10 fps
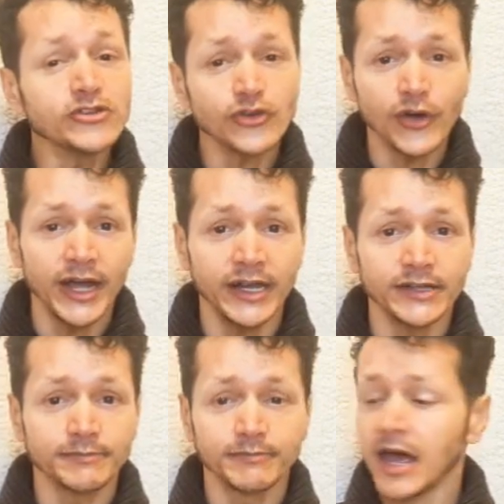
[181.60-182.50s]
trying
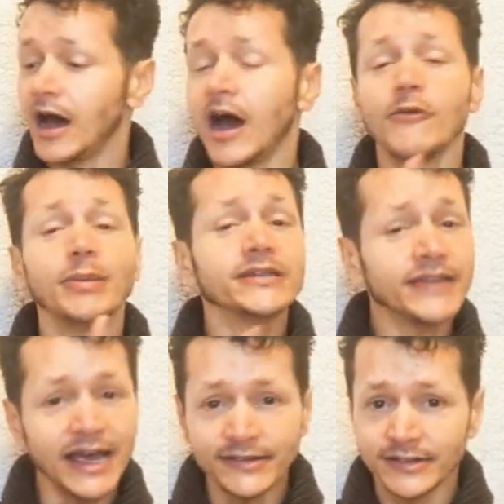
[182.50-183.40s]
it, I've been
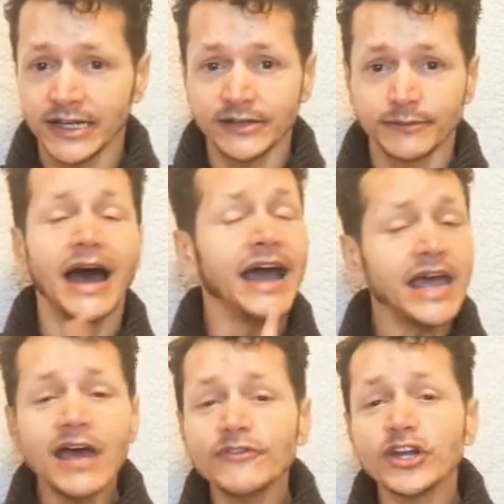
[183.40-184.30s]
testing it, I
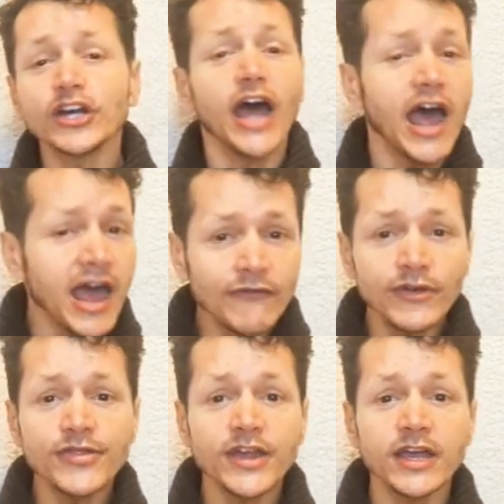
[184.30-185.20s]
have done
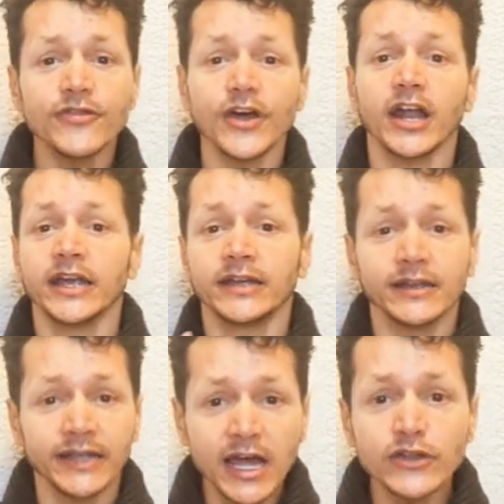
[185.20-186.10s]
everything that I
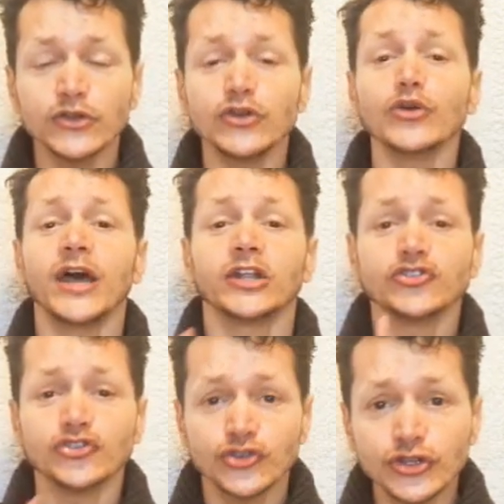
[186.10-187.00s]
can do and I
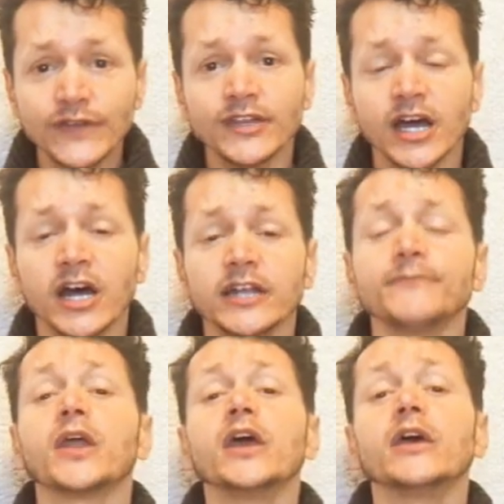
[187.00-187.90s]
should have done
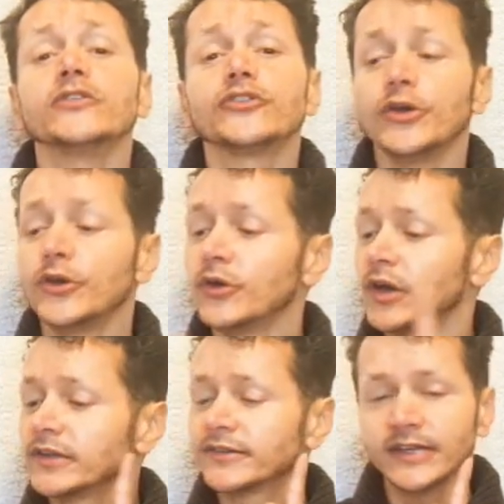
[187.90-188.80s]
to
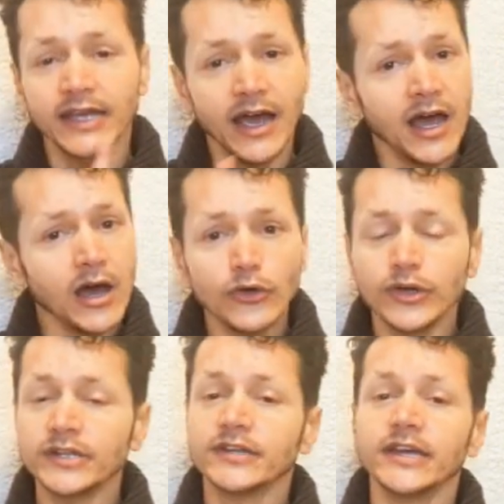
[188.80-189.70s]
see how good
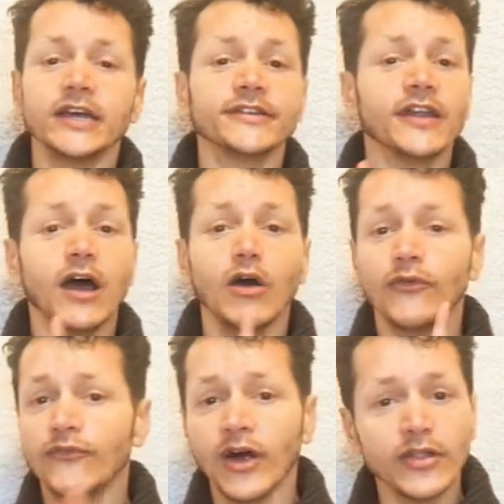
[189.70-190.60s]
it is, how
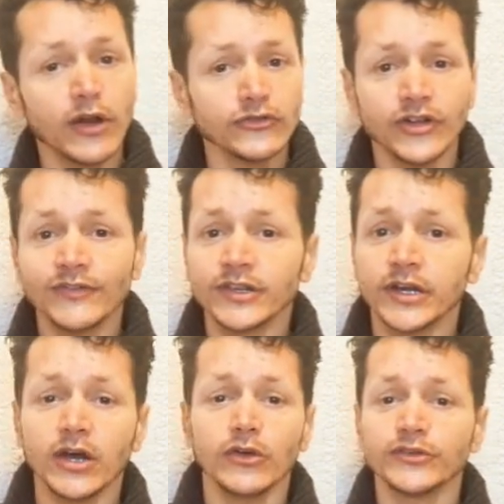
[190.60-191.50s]
far the longevity
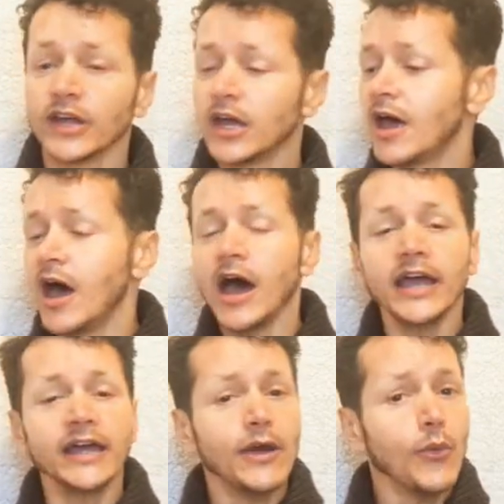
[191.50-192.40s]
goes.
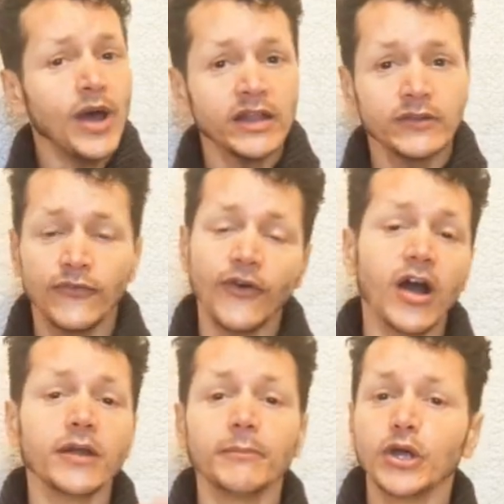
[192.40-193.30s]
I went far
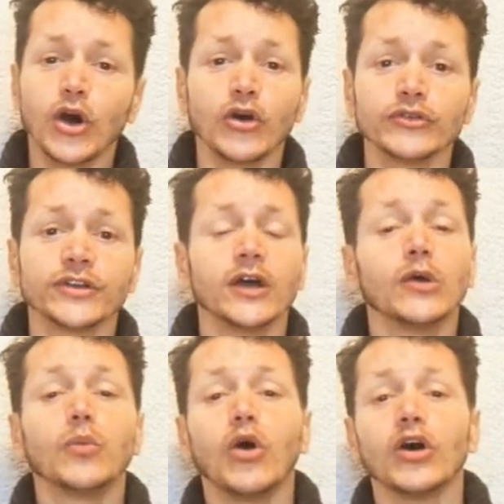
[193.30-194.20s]
and beyond
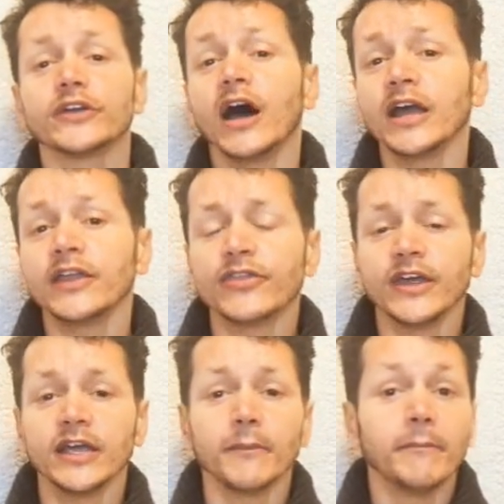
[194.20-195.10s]
what I
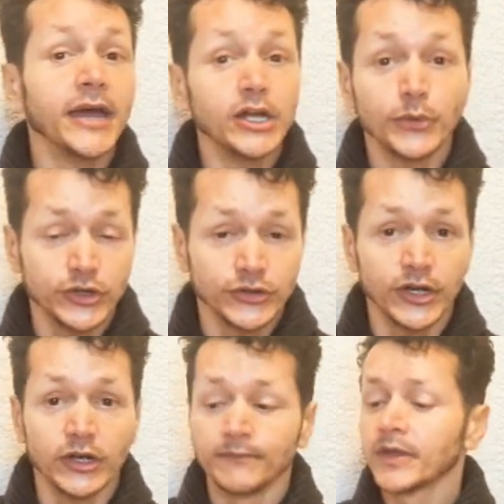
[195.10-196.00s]
think many would do.